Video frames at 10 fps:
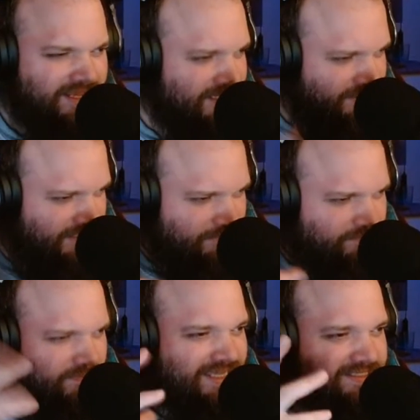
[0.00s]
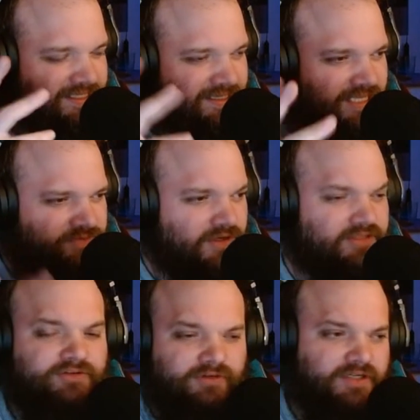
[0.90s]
and it like makes it less fun to read